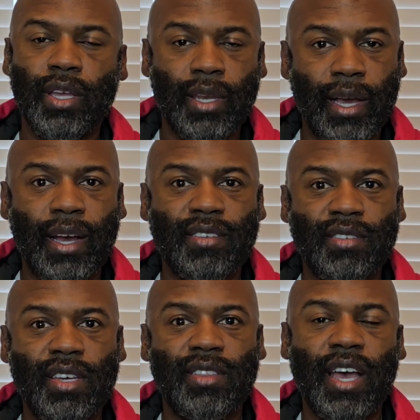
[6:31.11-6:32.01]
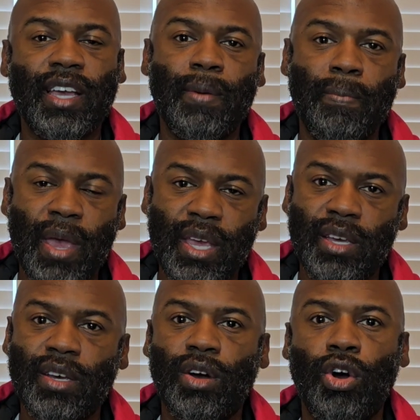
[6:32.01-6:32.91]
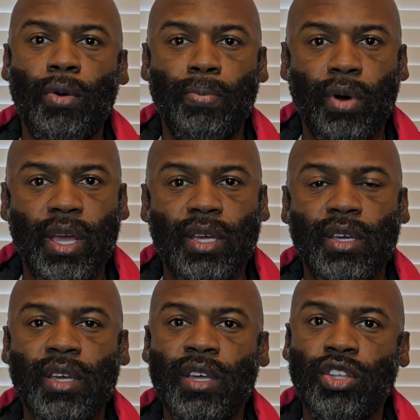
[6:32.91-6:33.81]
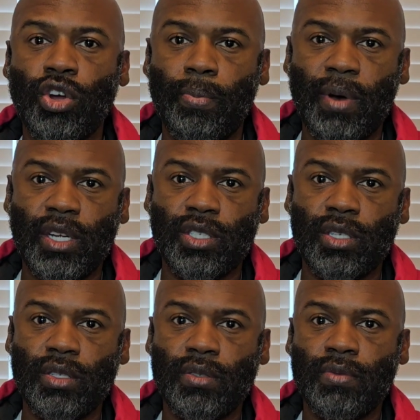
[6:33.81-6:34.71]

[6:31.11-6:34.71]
And like I said, that can make or break your budget.